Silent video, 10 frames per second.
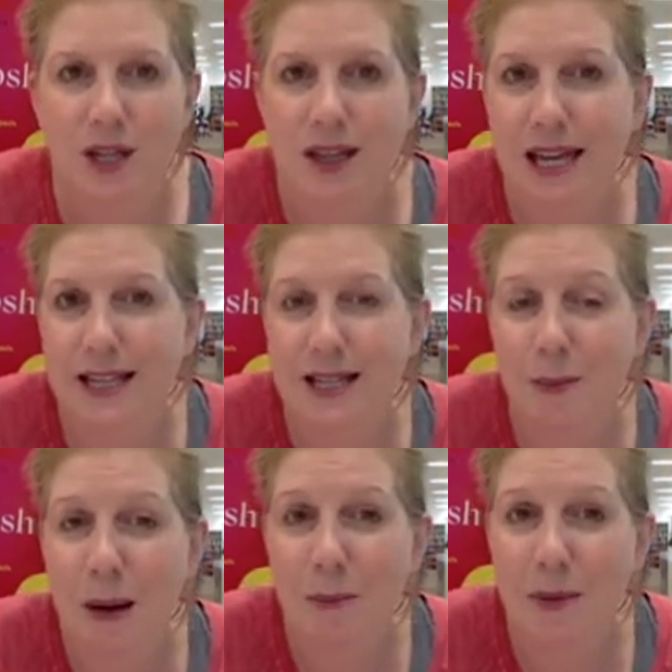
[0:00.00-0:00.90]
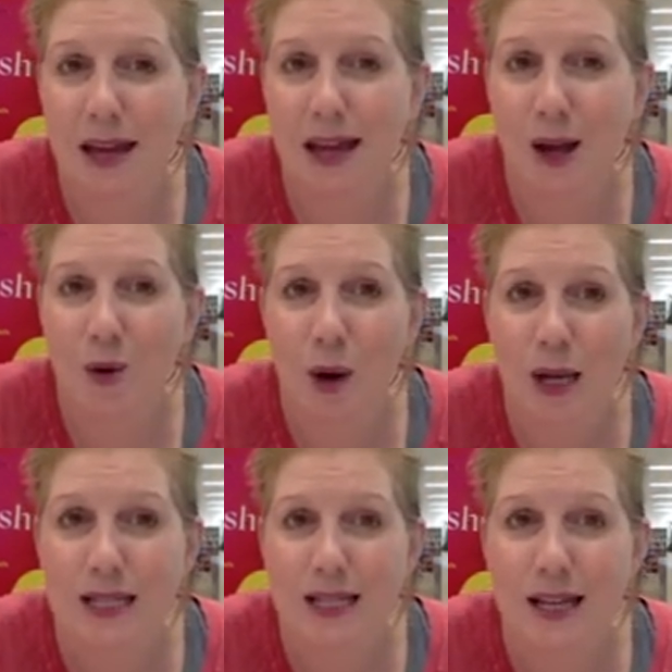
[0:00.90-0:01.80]
things about being a
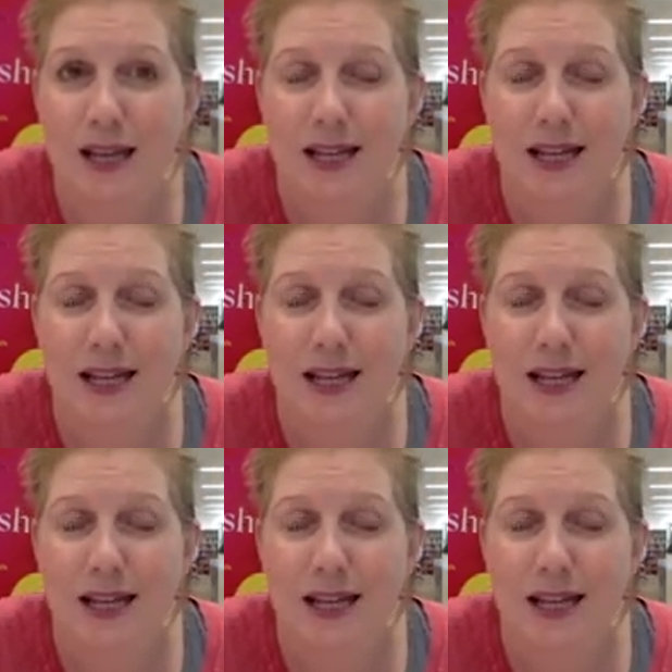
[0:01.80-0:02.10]
writer,